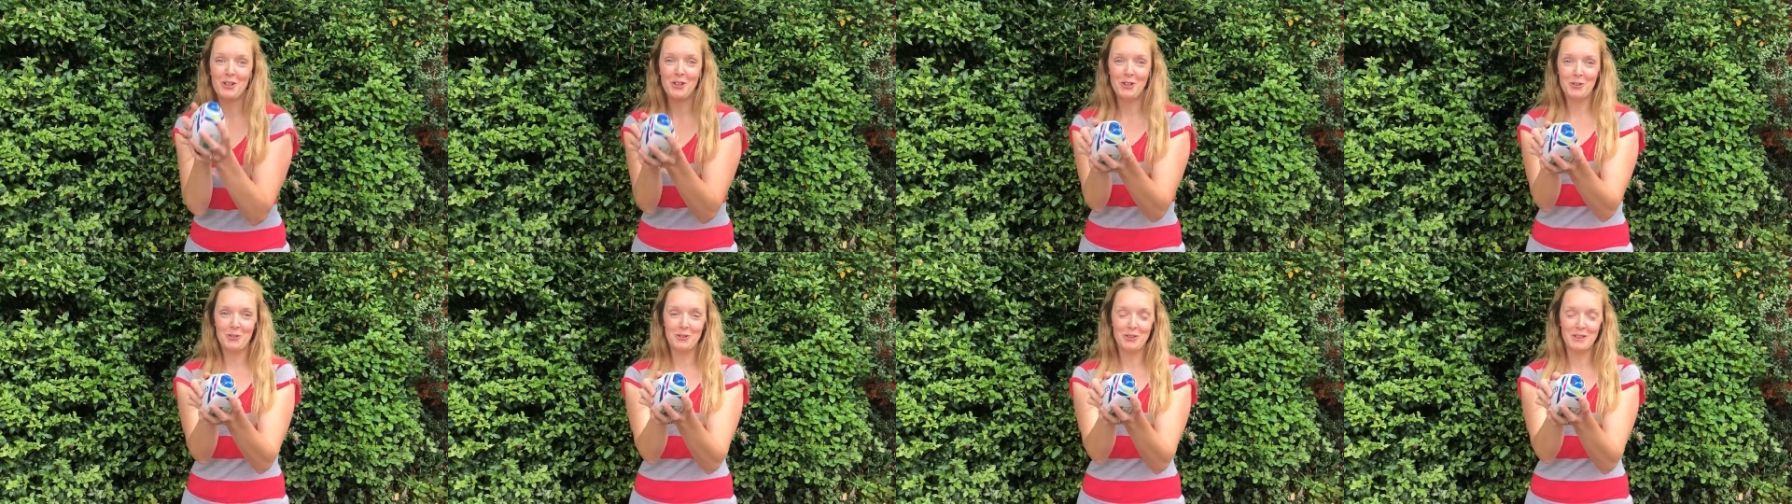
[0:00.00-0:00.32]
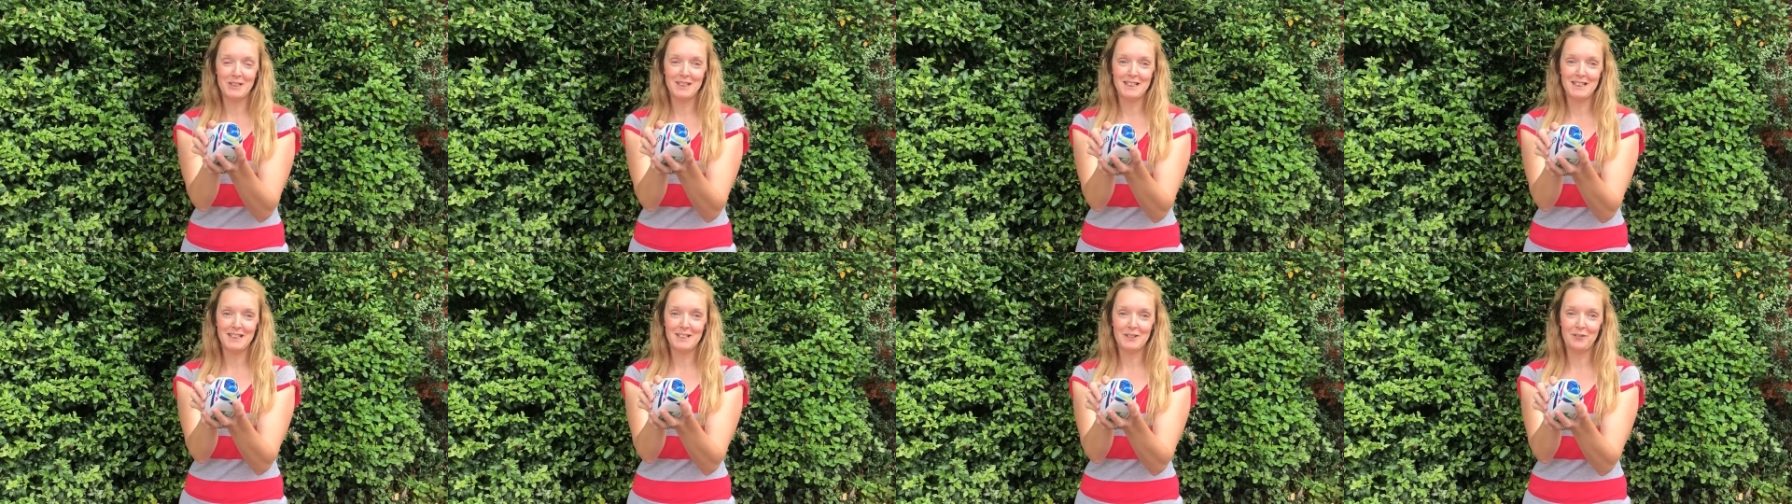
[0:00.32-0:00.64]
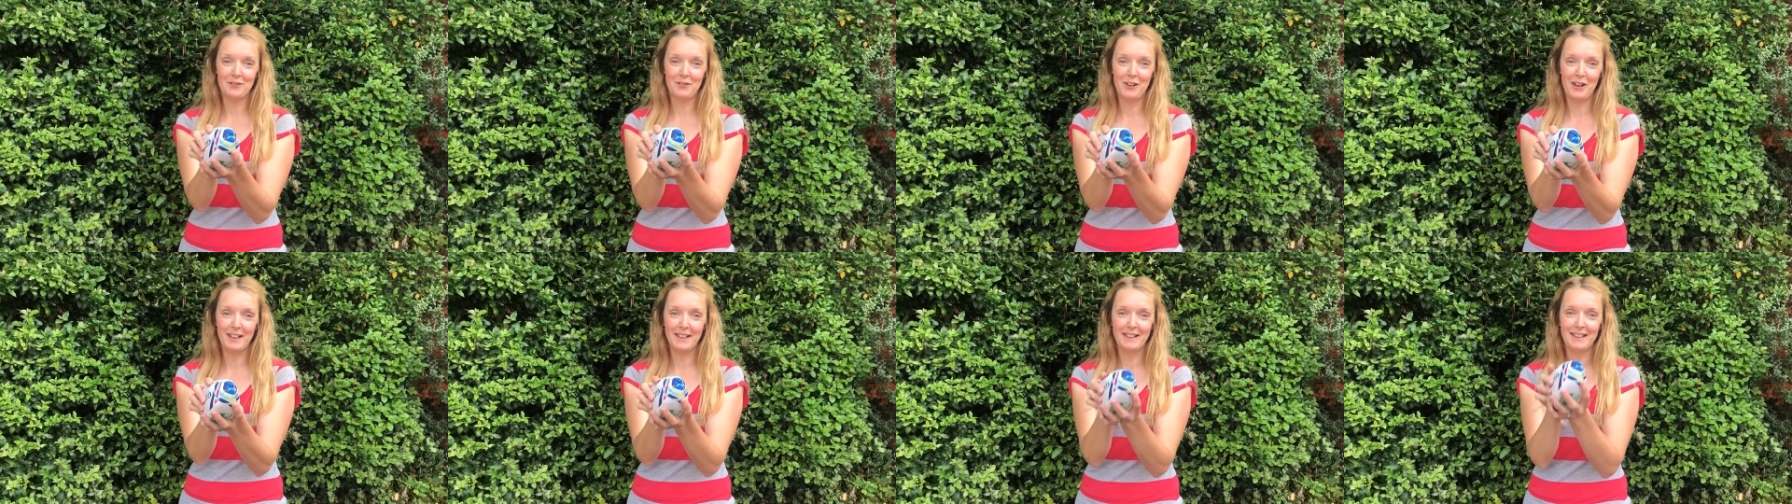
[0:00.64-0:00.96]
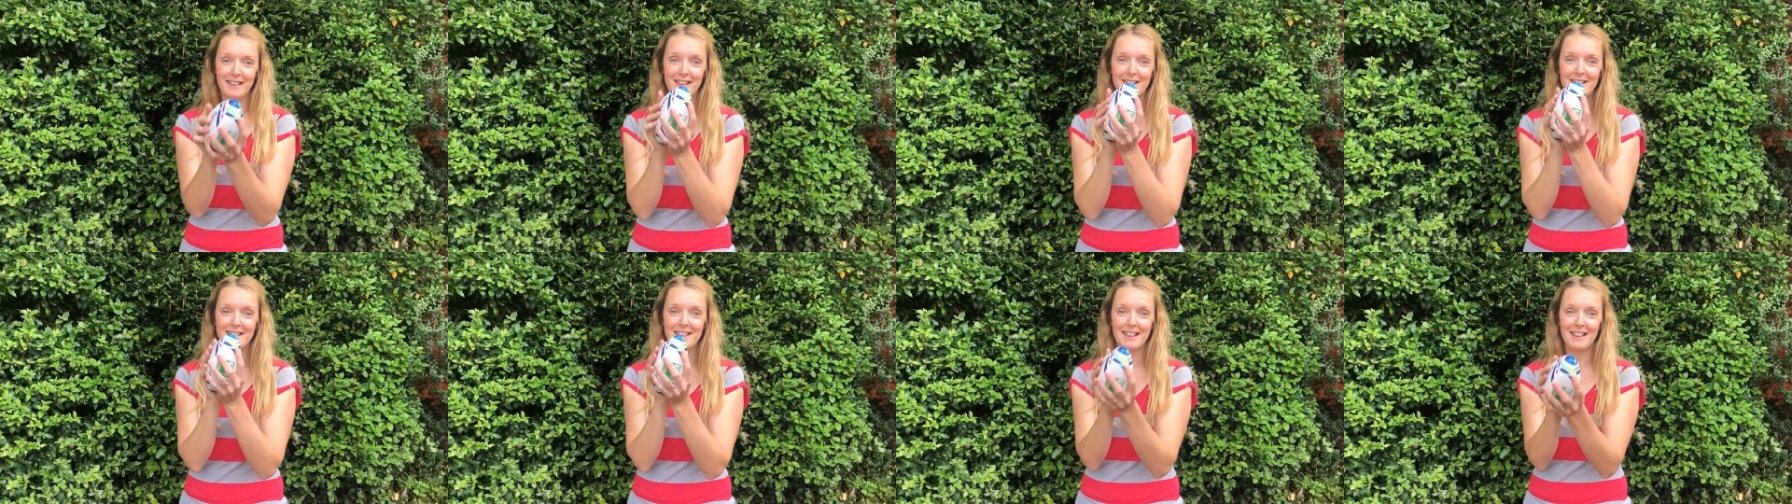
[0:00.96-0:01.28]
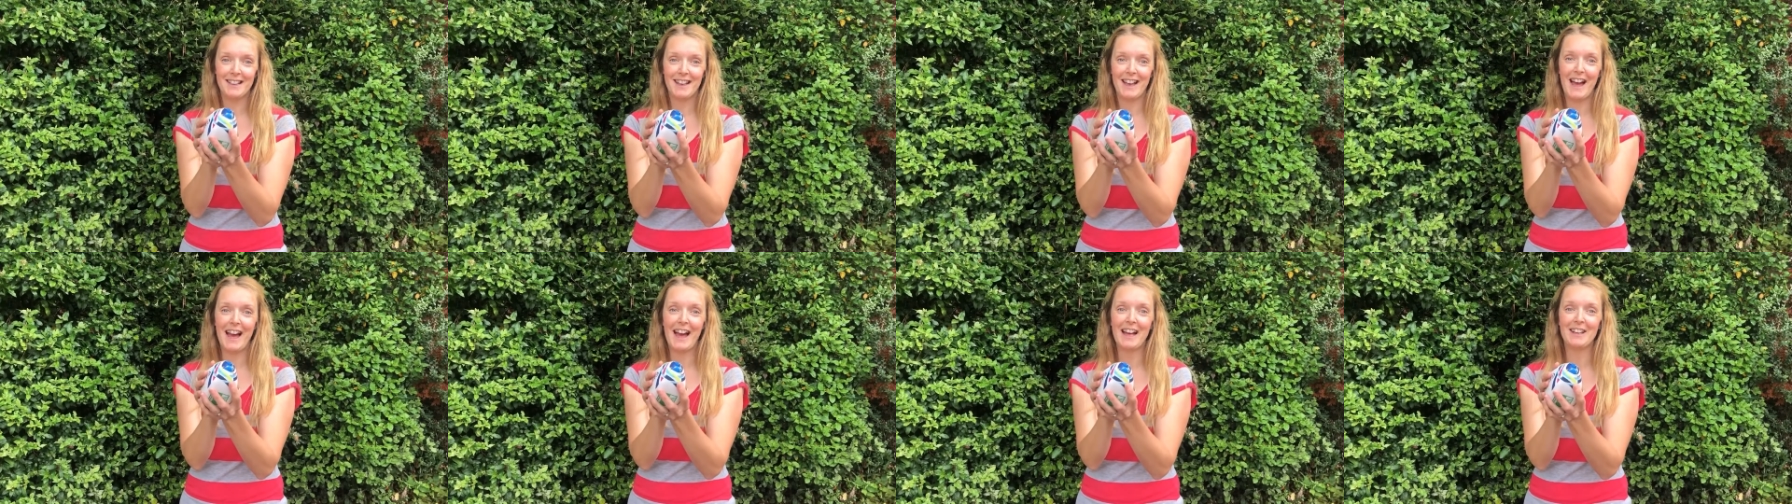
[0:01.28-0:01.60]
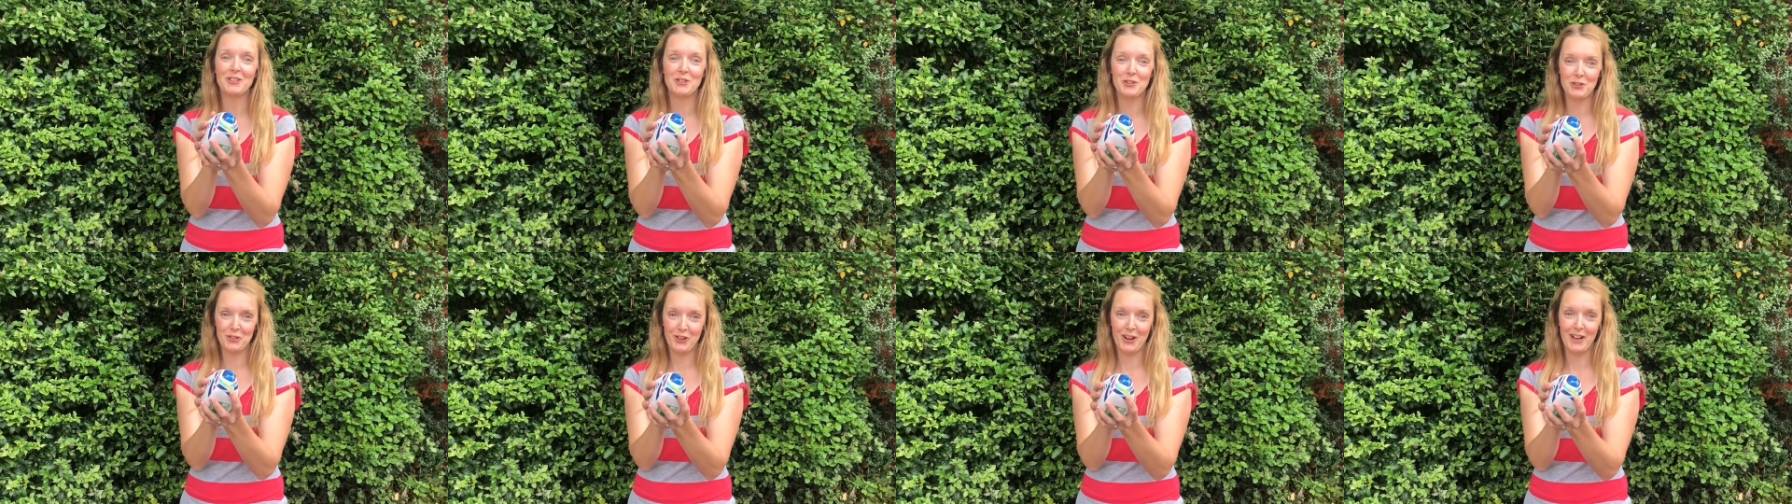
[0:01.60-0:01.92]
You just need to find it
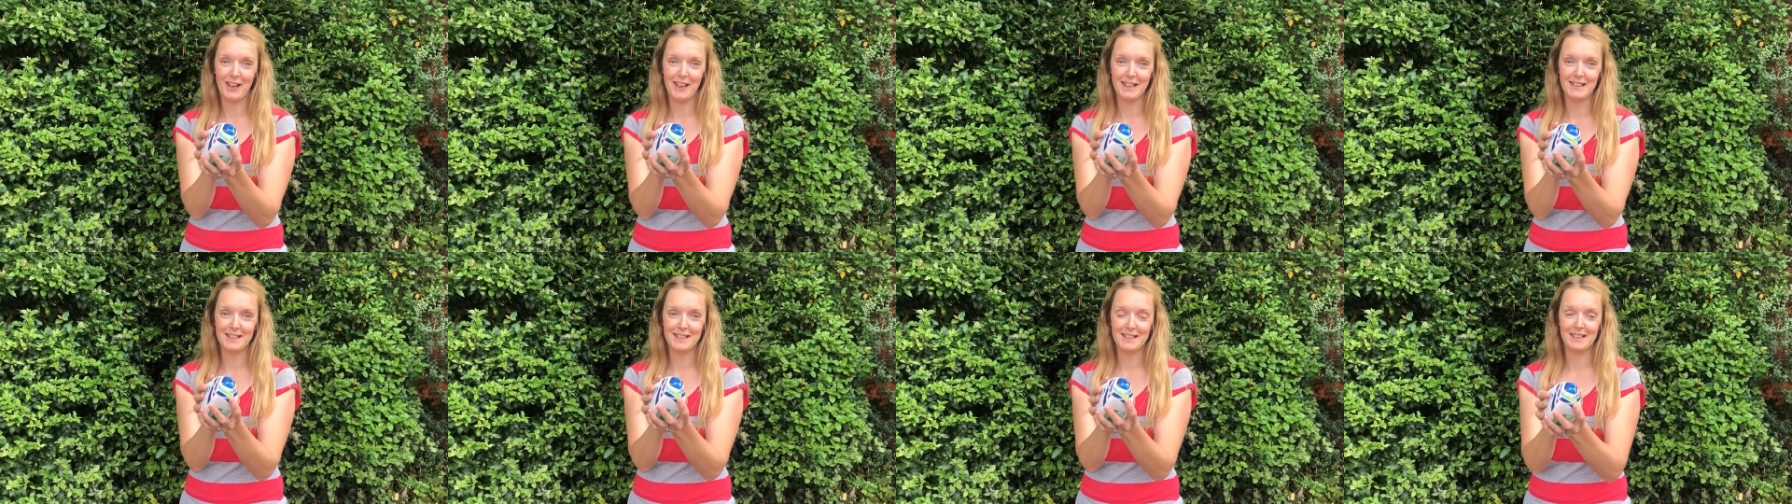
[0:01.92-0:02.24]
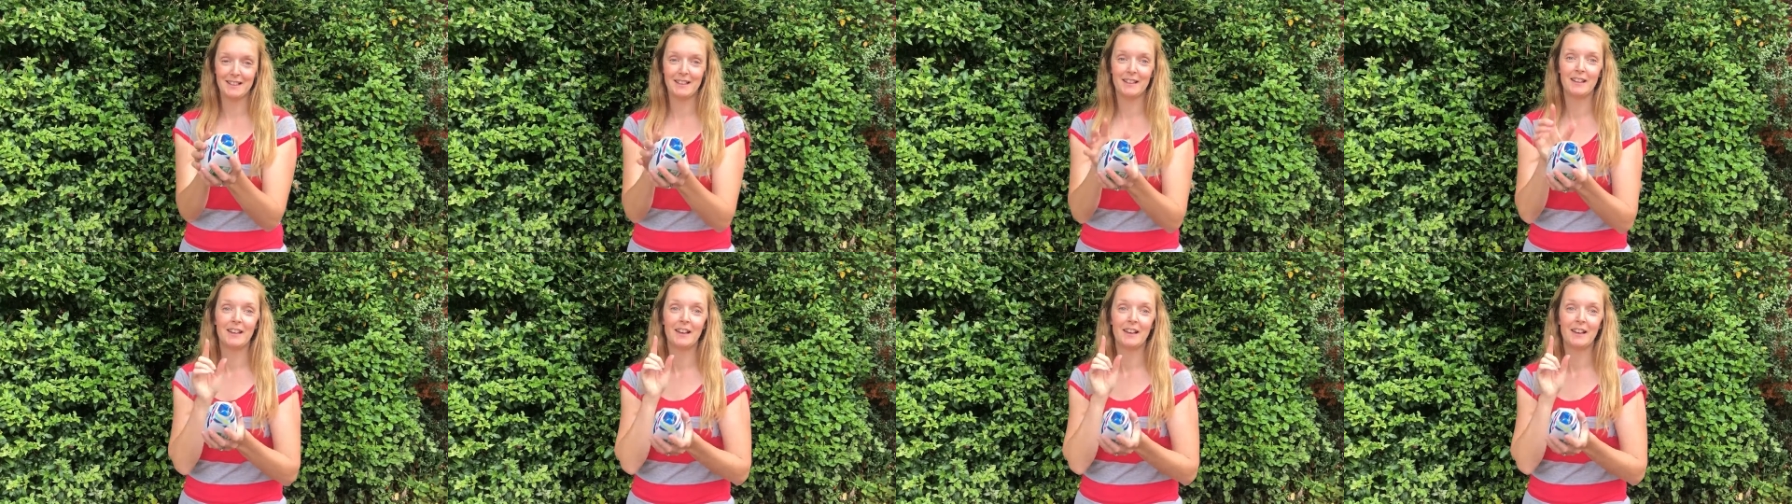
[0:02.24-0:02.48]
and try it